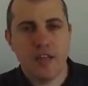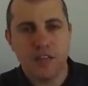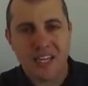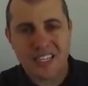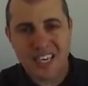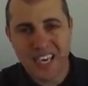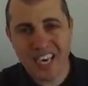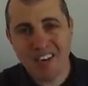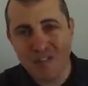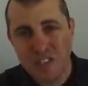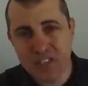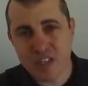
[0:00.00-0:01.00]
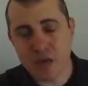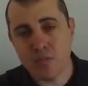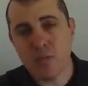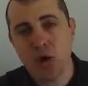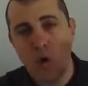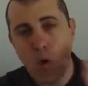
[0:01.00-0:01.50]
that gives
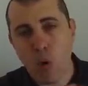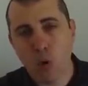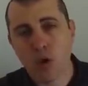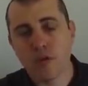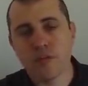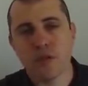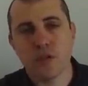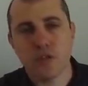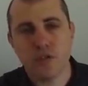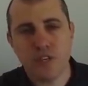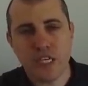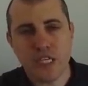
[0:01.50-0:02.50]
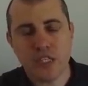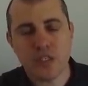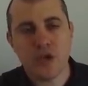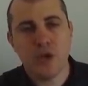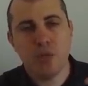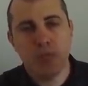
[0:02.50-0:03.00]
them all of those
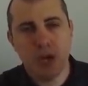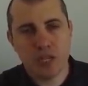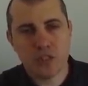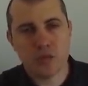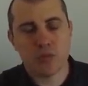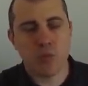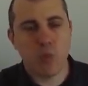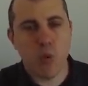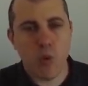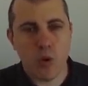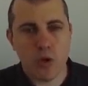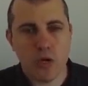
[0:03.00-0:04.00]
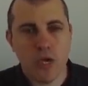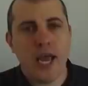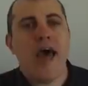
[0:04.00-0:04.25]
fees plus the reward.